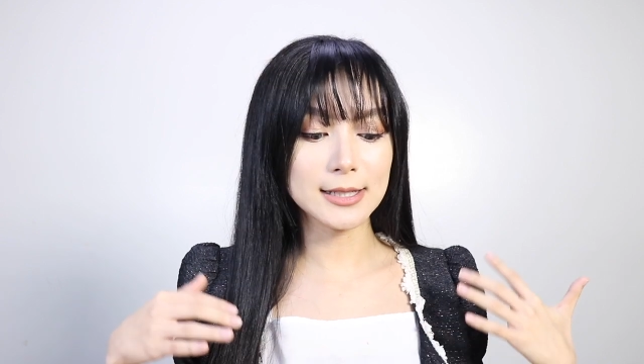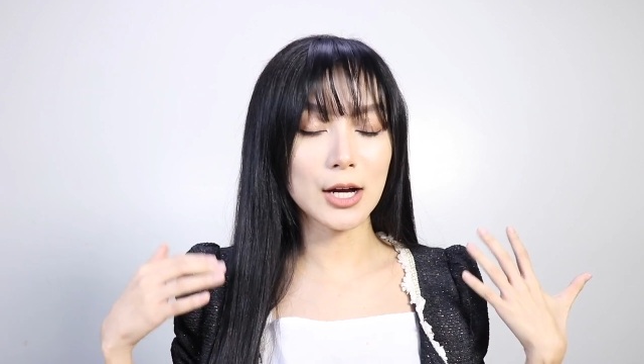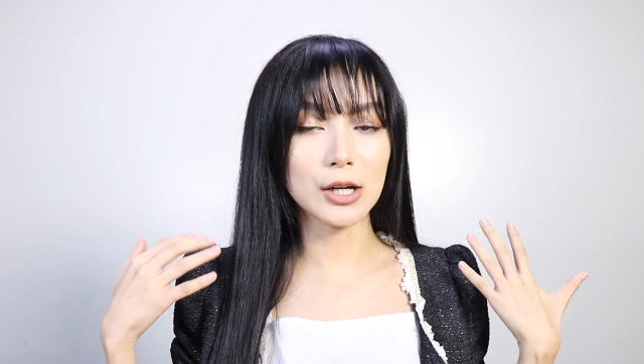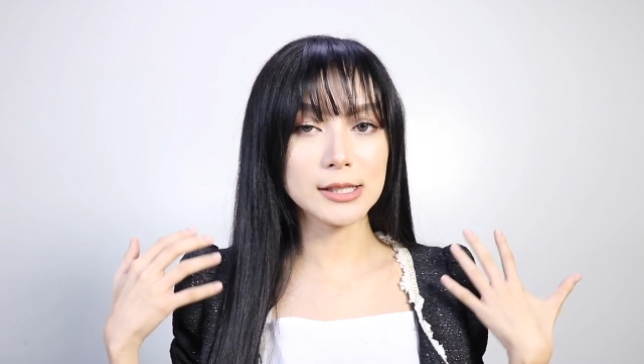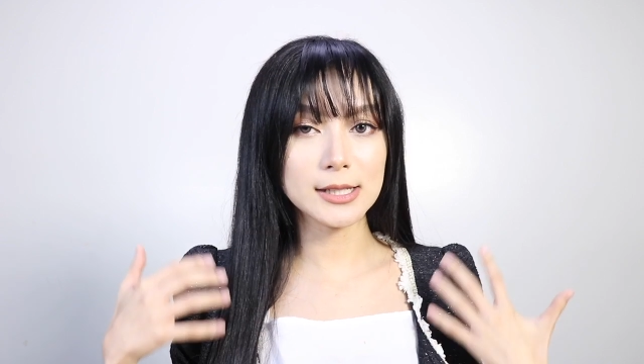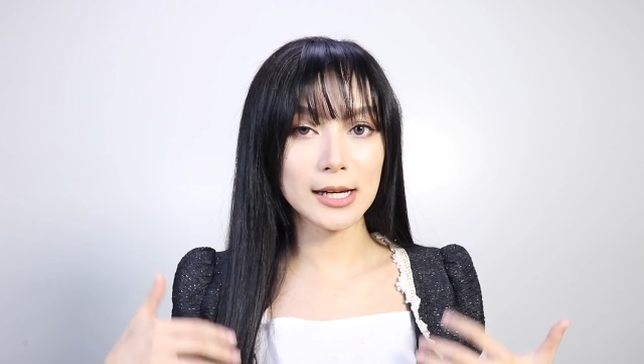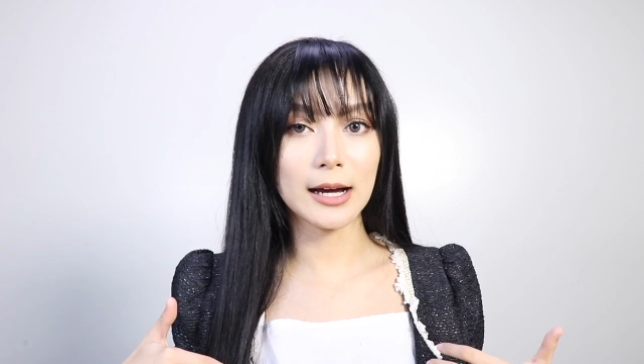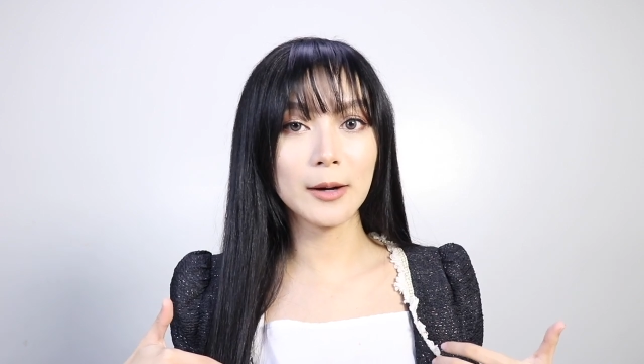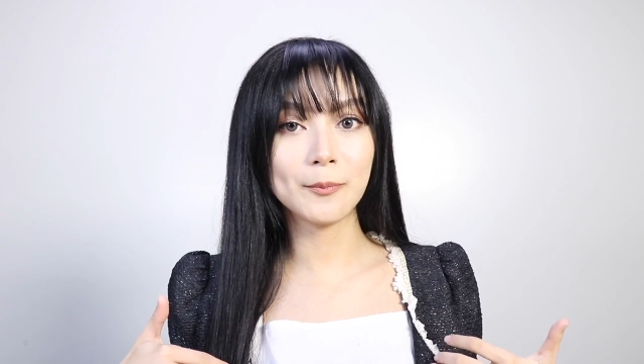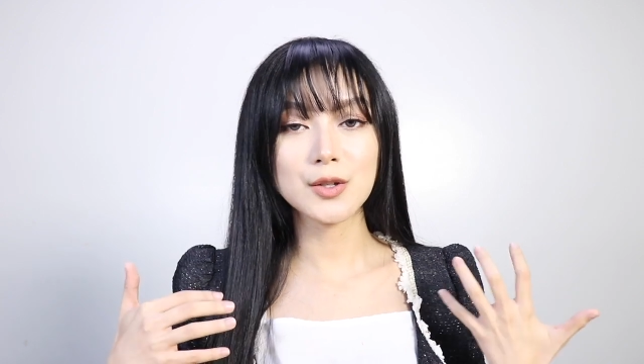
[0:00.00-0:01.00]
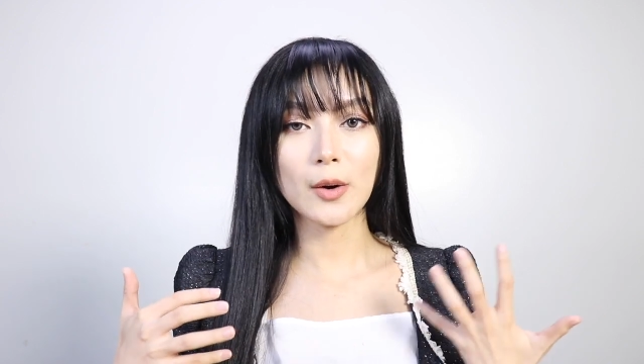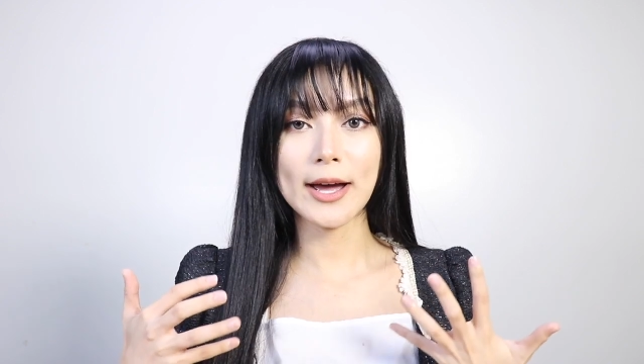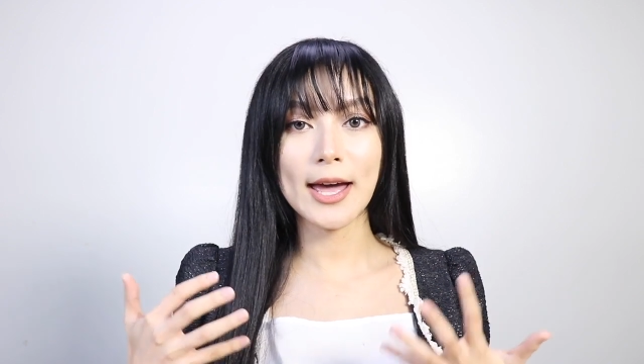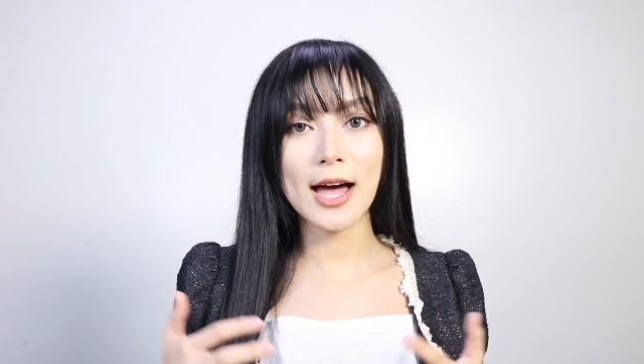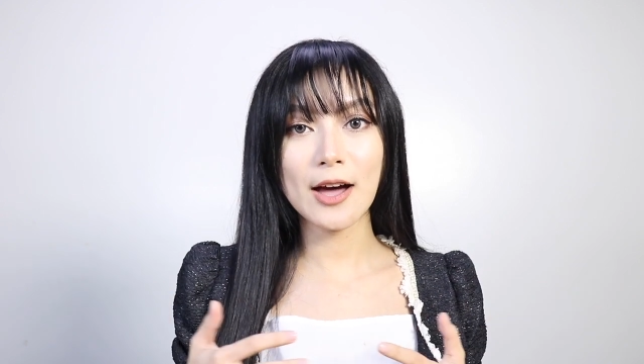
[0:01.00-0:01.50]
tank top. So
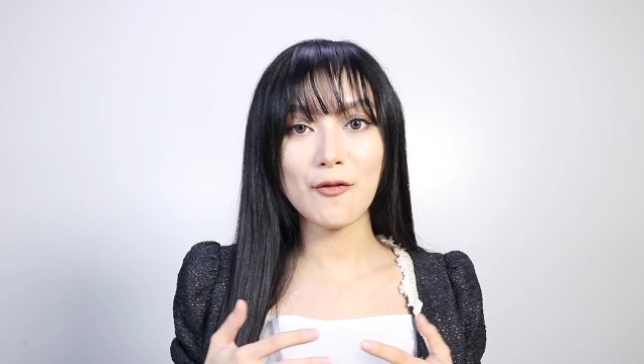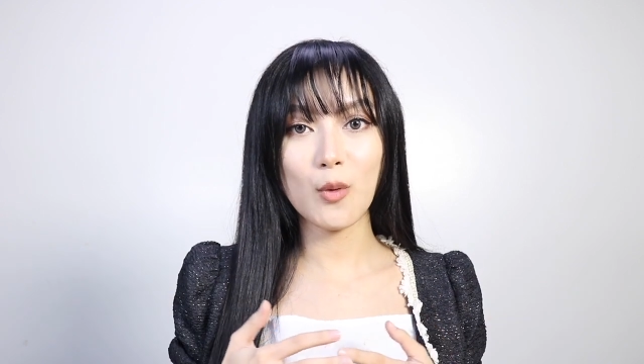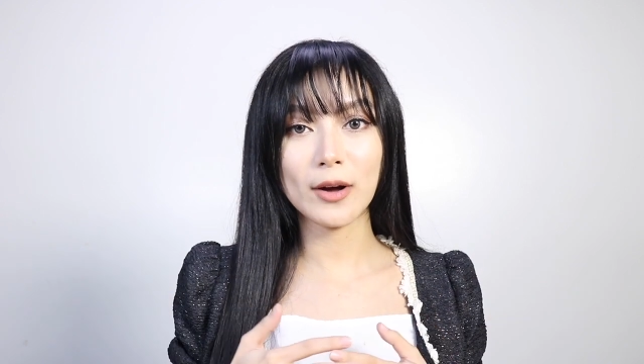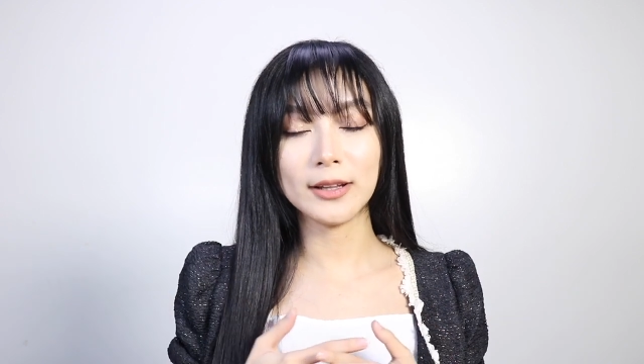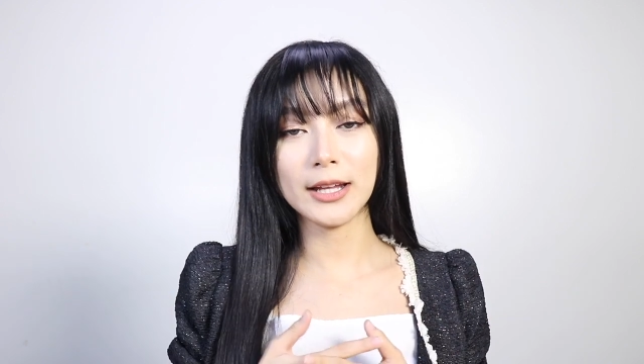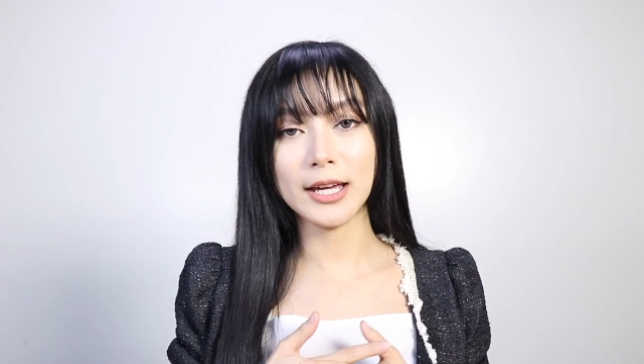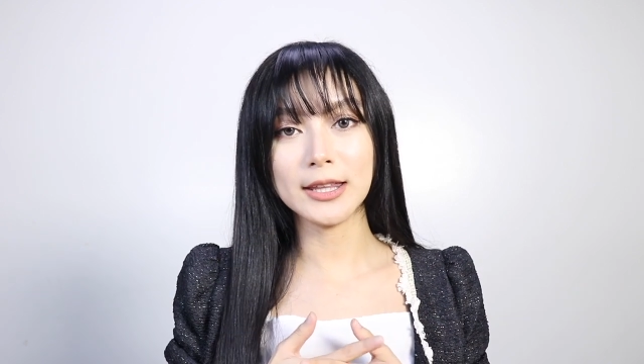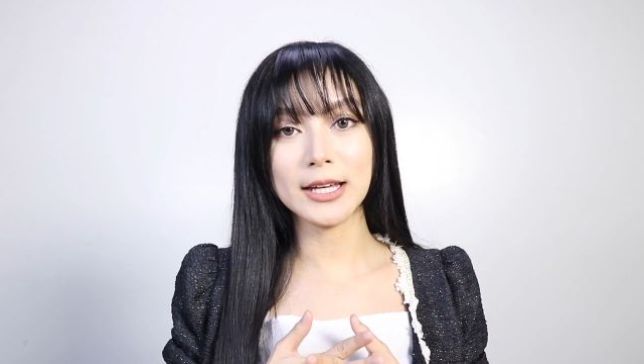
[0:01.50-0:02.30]
I have one like